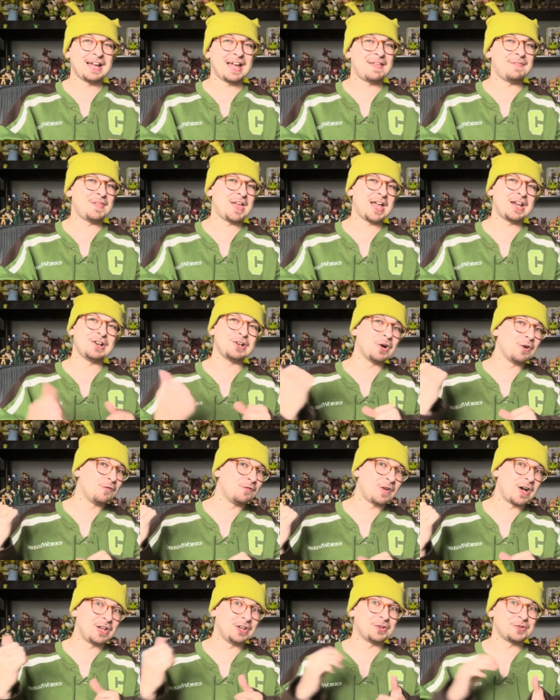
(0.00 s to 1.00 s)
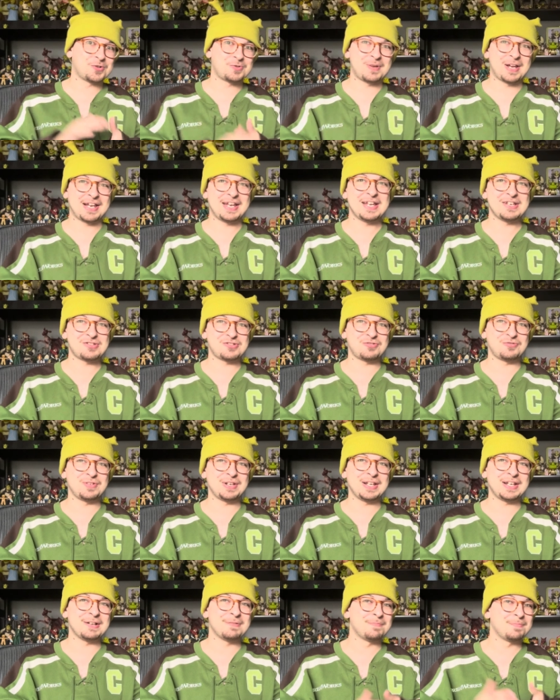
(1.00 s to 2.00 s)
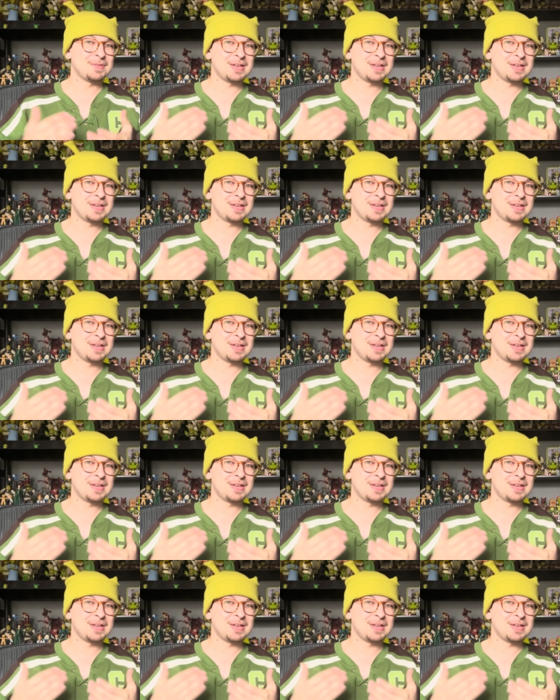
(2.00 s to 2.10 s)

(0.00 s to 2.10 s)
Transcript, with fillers: and then go follow Shrek History